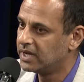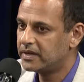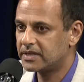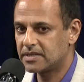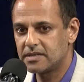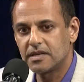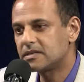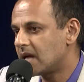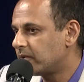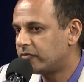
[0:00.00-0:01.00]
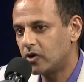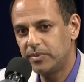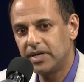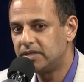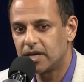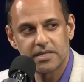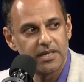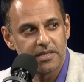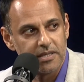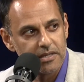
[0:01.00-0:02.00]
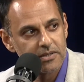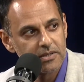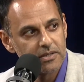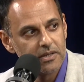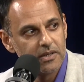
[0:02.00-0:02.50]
that says Islamophobia doesn't exist.